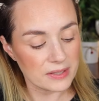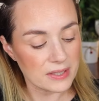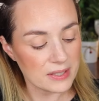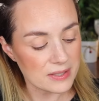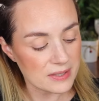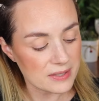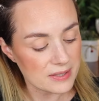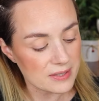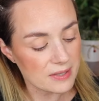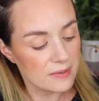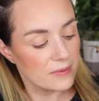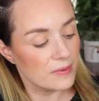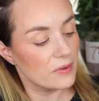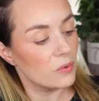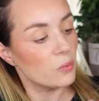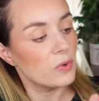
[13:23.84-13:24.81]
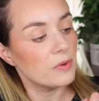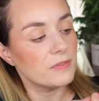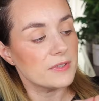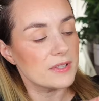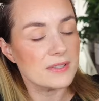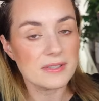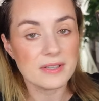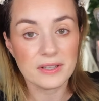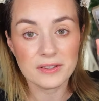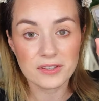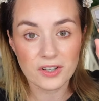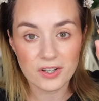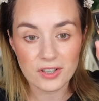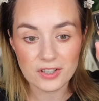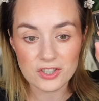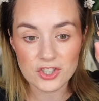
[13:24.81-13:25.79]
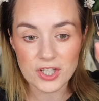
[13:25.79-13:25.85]
this with this
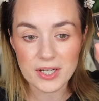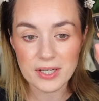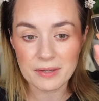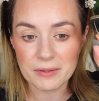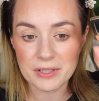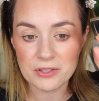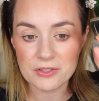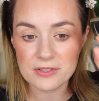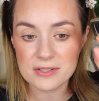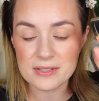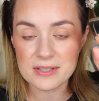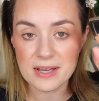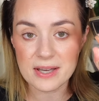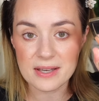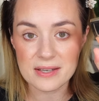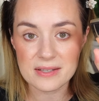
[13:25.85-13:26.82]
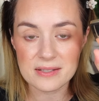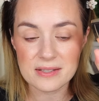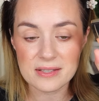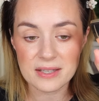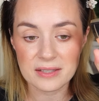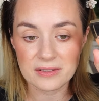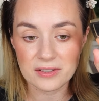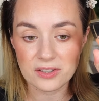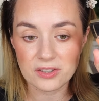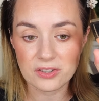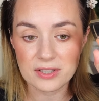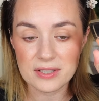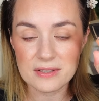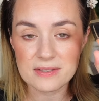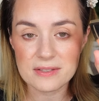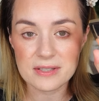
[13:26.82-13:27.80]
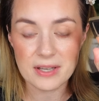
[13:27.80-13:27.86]
dark shade. I'm going to use this as in the
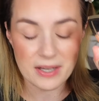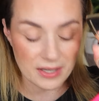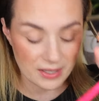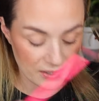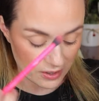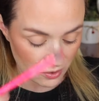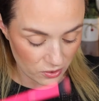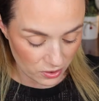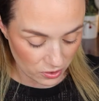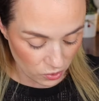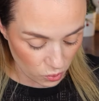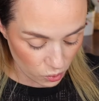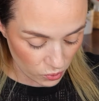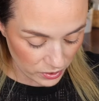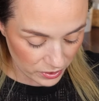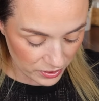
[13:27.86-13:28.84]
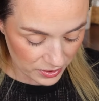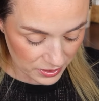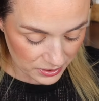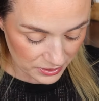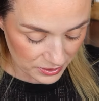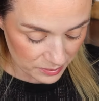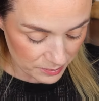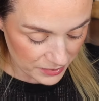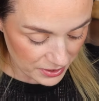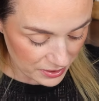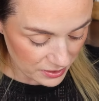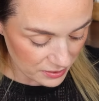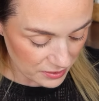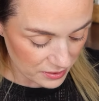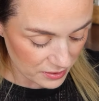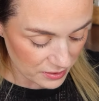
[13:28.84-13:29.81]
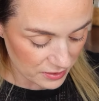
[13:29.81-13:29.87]
crease and outer corner a little bit.